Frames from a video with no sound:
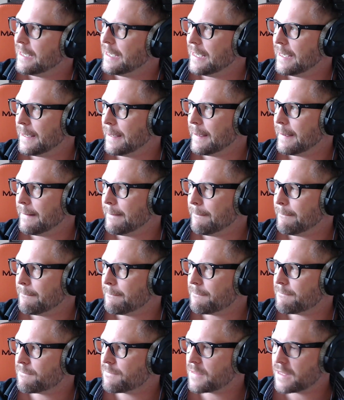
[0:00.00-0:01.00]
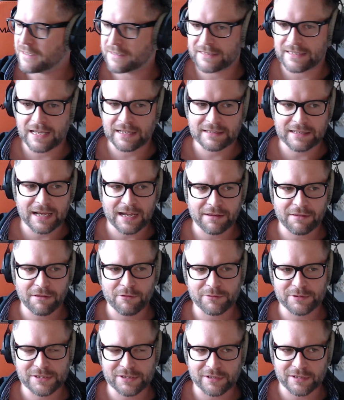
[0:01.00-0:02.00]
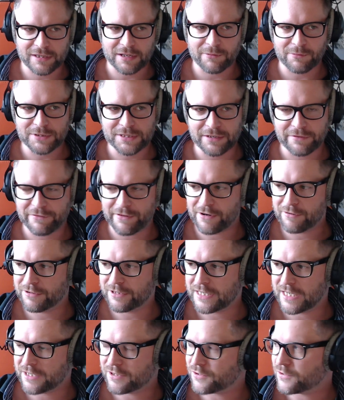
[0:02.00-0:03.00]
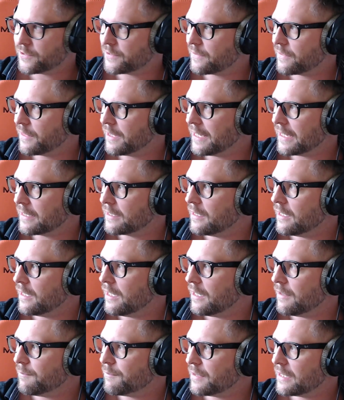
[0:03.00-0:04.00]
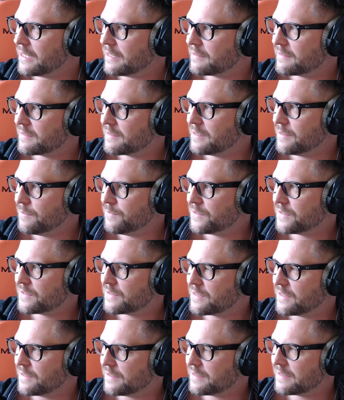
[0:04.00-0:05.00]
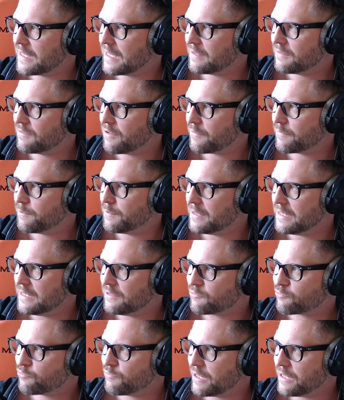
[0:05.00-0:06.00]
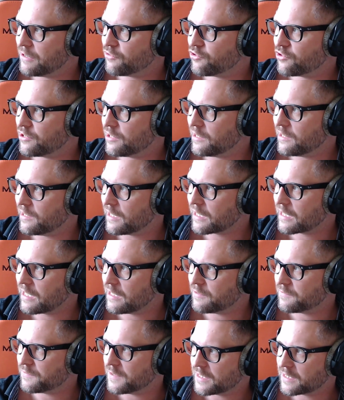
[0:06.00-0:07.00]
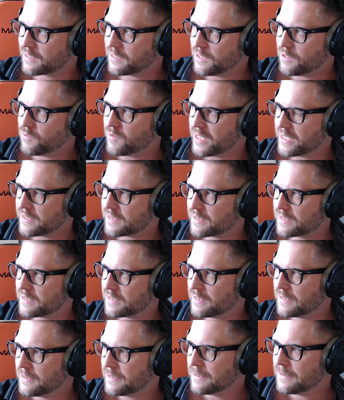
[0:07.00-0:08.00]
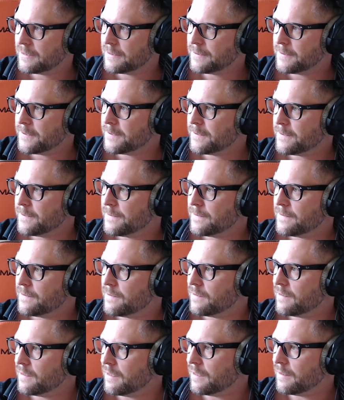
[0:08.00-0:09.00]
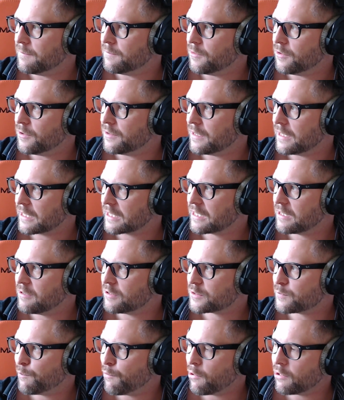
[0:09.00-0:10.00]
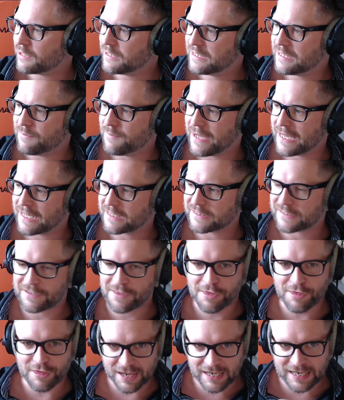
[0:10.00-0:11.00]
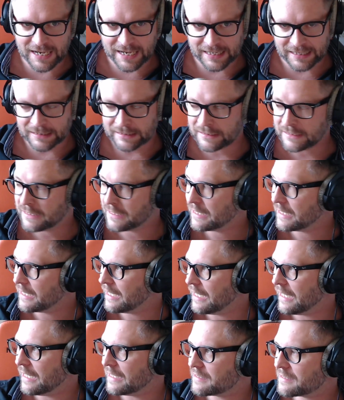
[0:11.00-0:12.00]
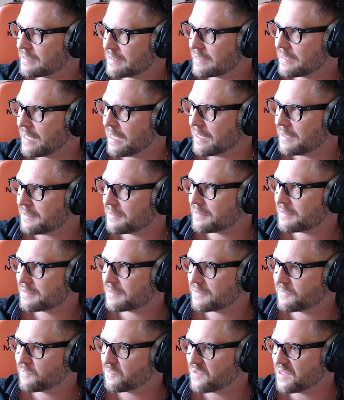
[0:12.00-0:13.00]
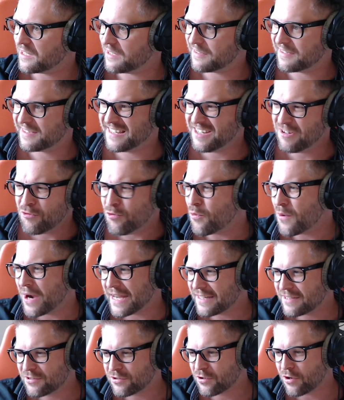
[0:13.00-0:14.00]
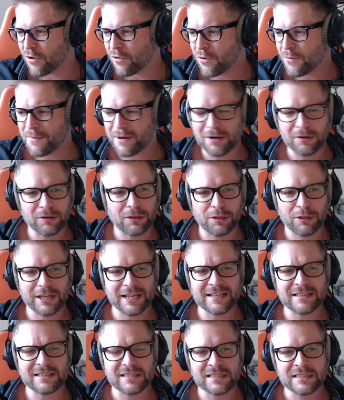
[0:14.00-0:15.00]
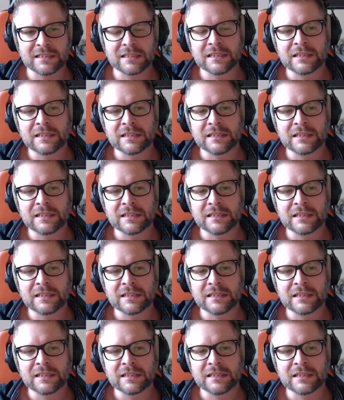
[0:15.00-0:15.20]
That I always thought that was a very dangerous thing, but it seems since then to have been entrenched in like kind of like the U.S. Or like U.S. policymakers thinking as the new way to go about things.